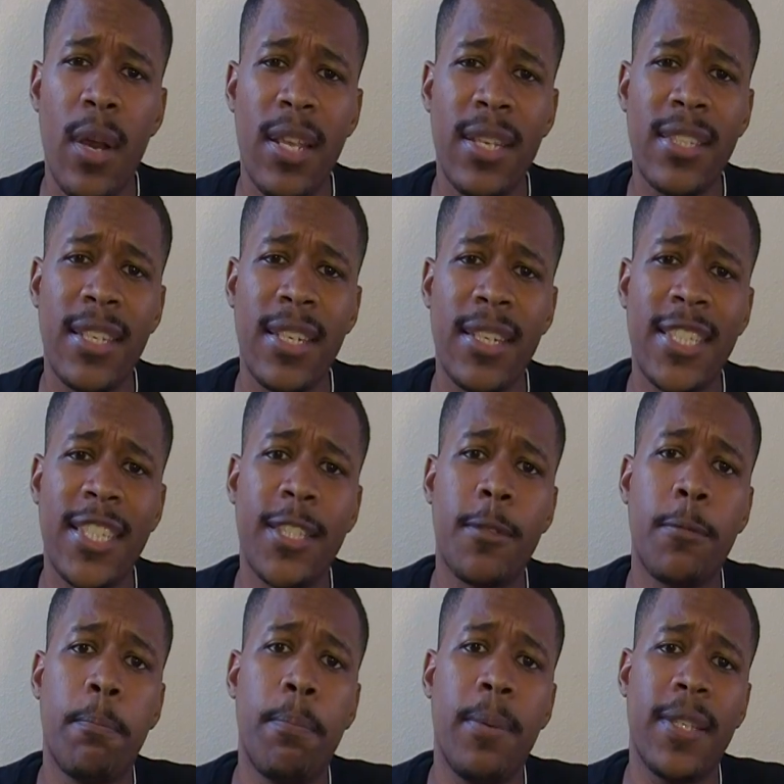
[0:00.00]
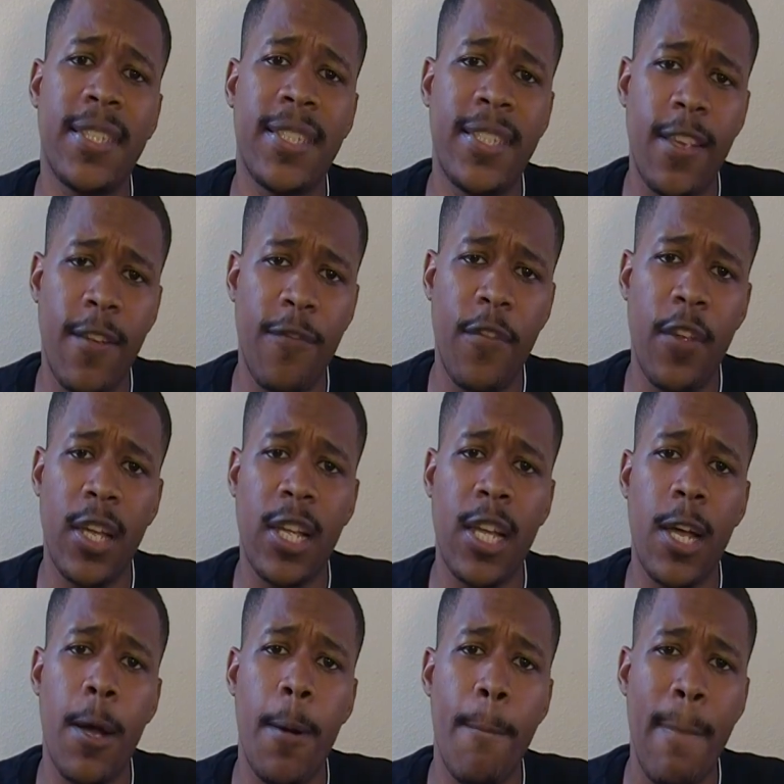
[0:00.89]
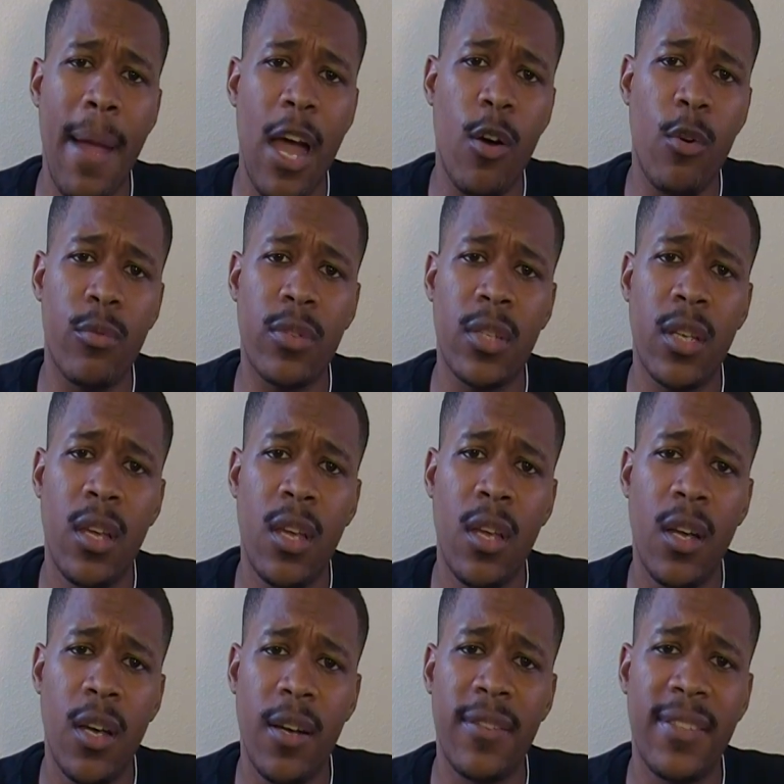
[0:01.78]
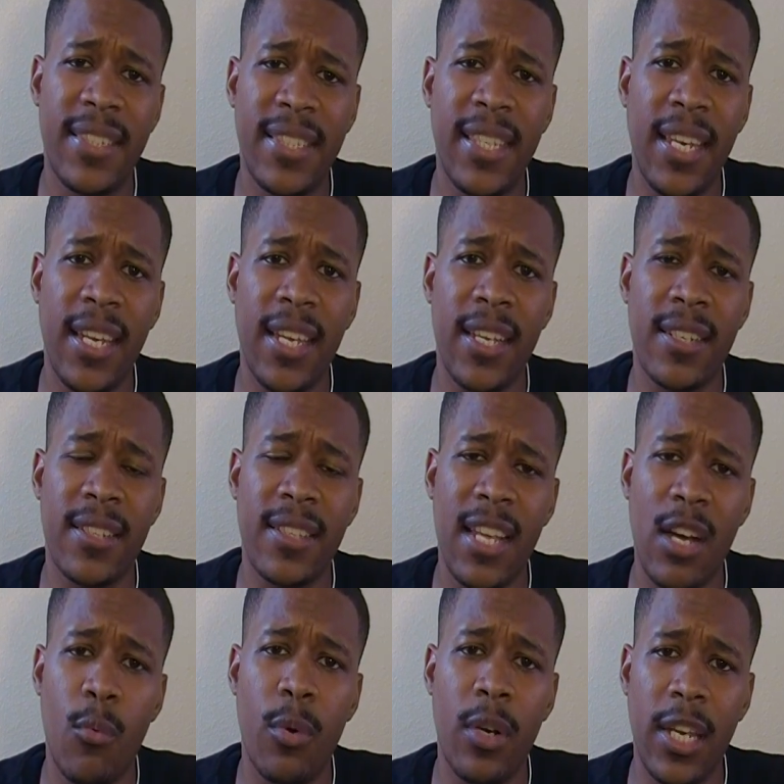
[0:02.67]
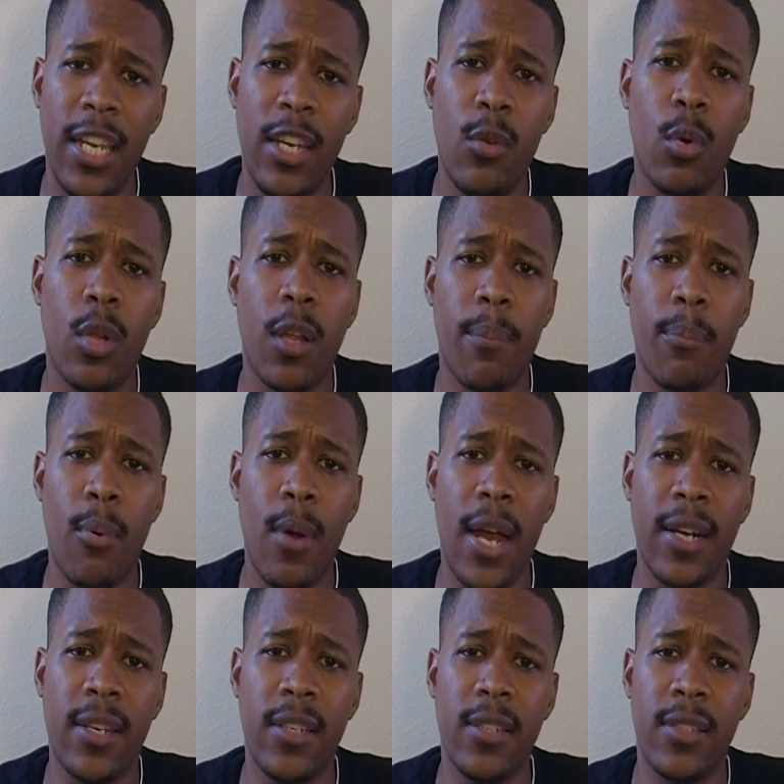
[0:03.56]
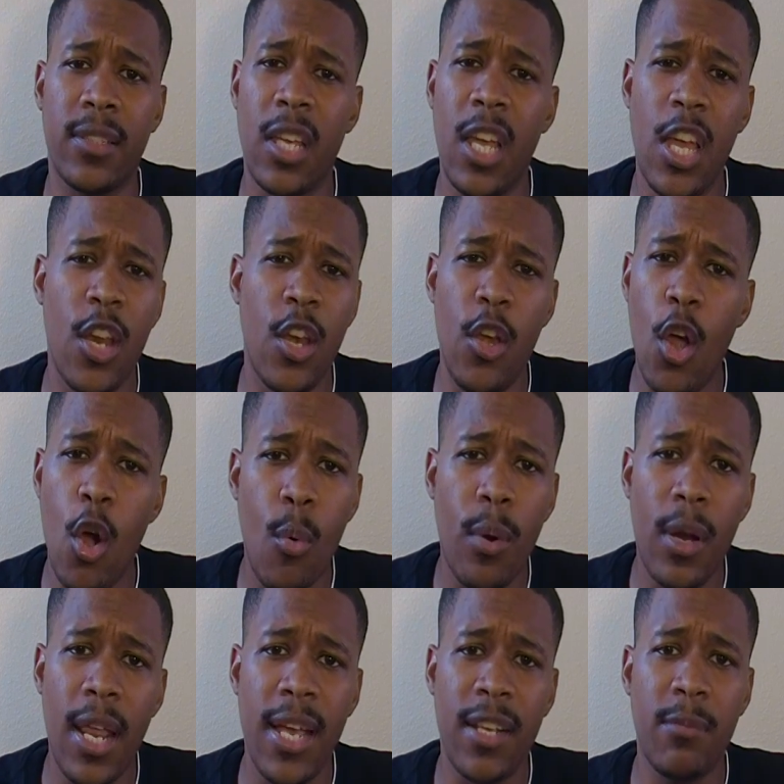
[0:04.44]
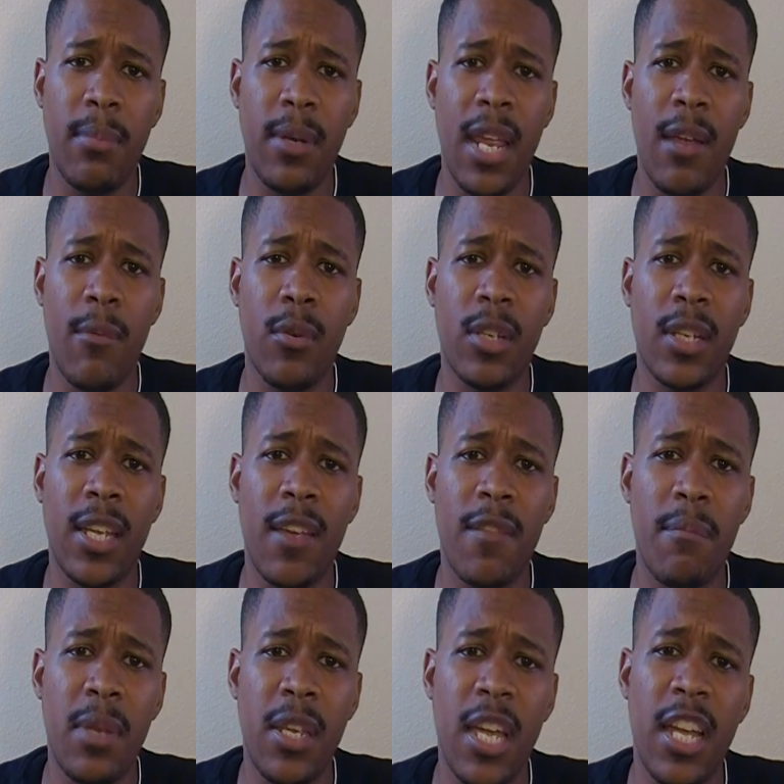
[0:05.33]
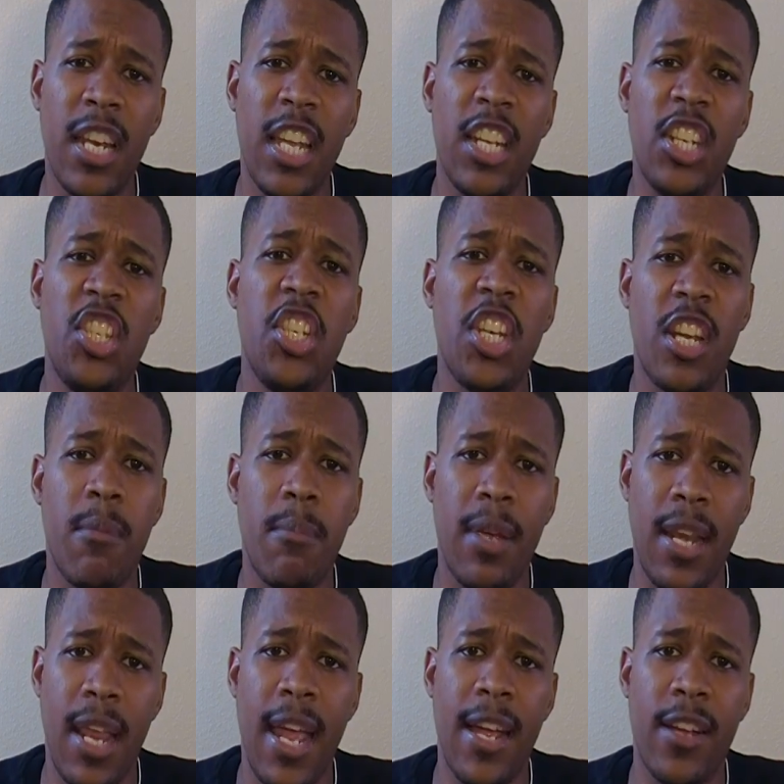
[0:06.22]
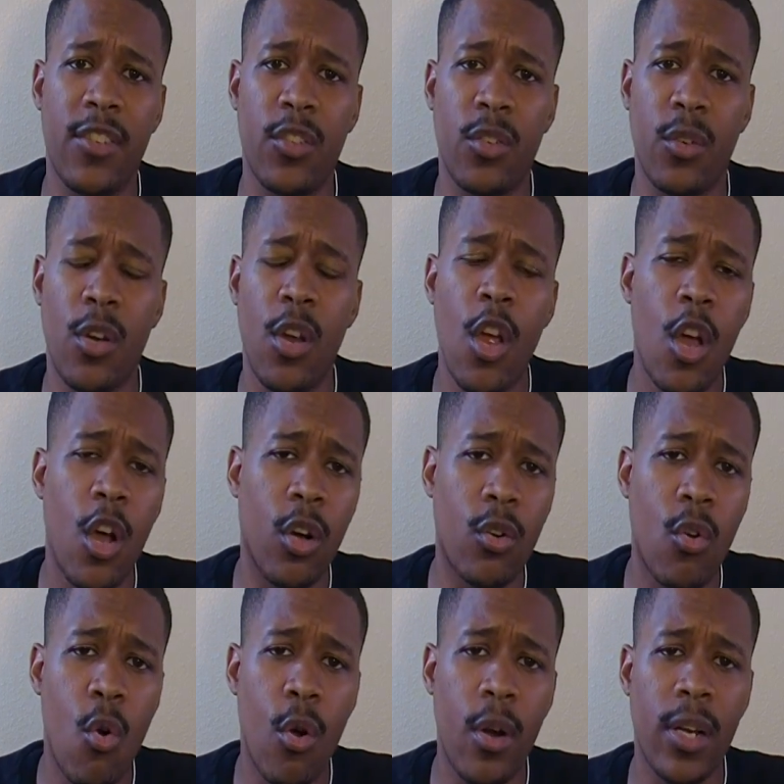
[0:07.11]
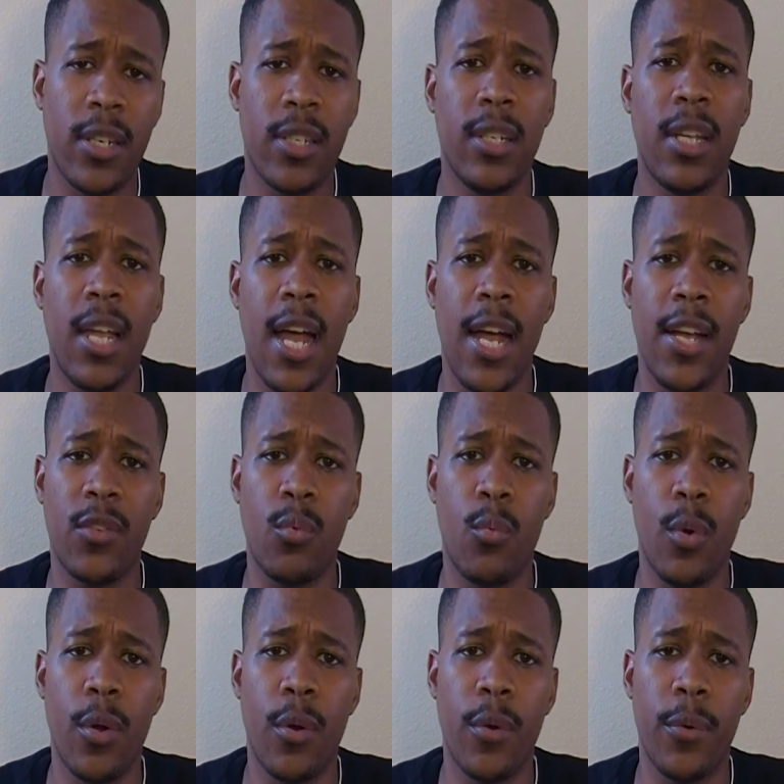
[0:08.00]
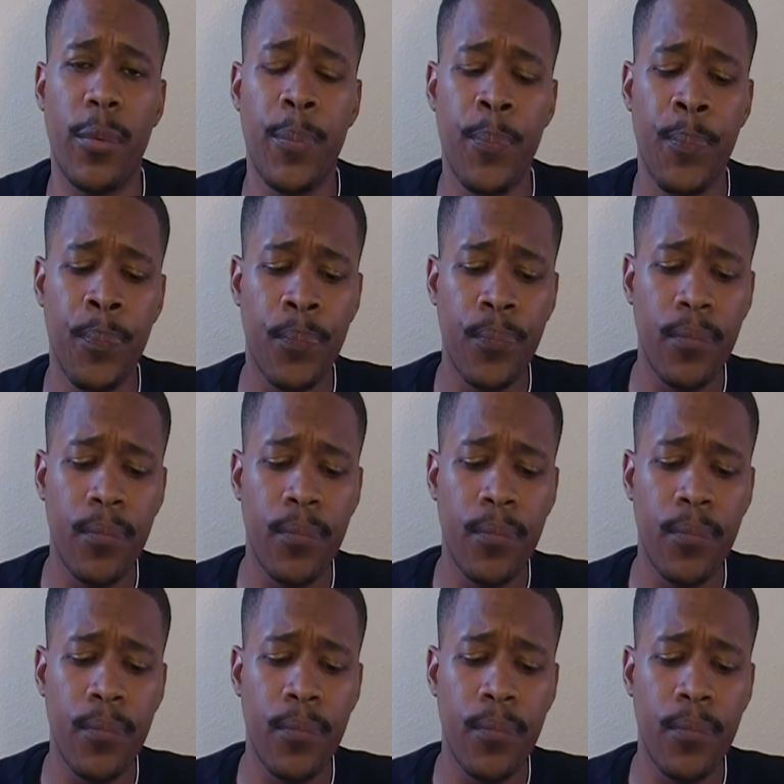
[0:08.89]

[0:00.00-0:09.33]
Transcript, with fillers: What is a specific amount of sins that would equal a practice? No one has been able to give me a legitimate answer according to God's word.